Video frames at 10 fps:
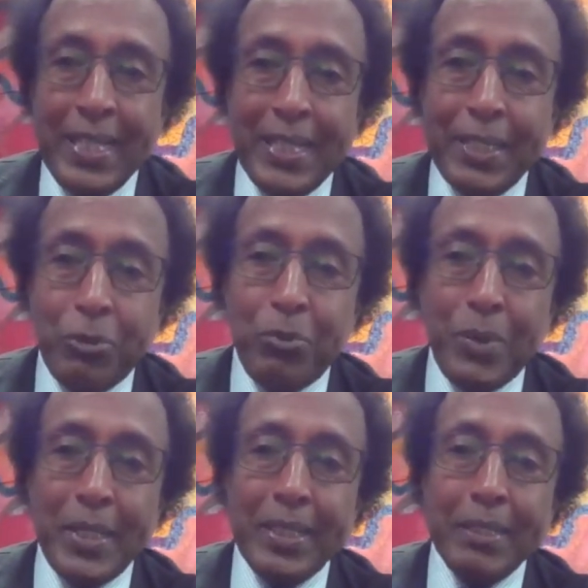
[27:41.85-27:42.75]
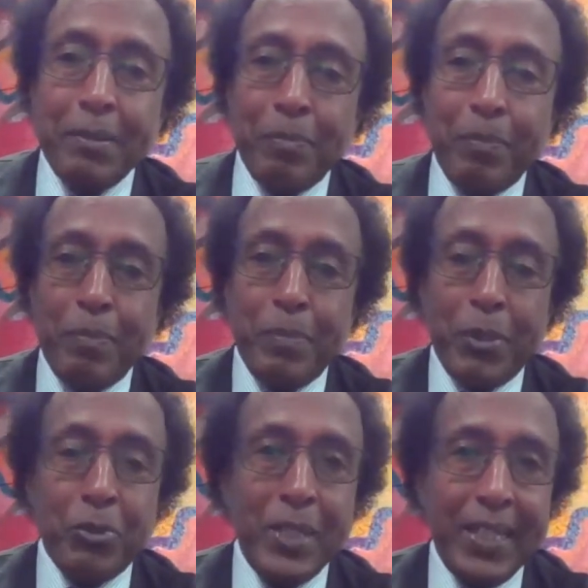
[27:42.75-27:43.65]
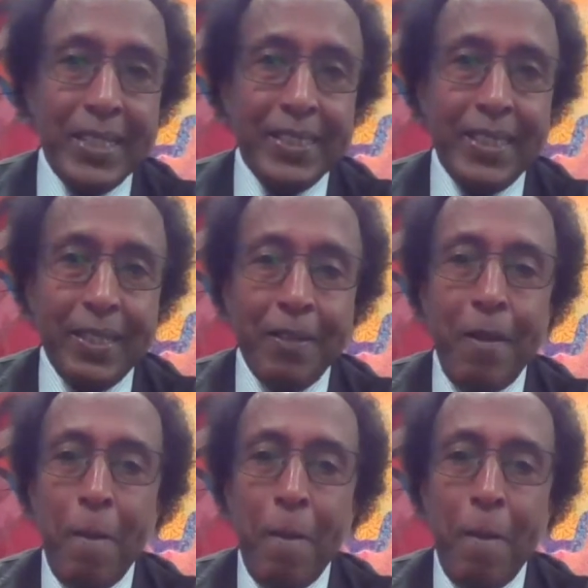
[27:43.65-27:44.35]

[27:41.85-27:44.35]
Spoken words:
and that's where personally I stand.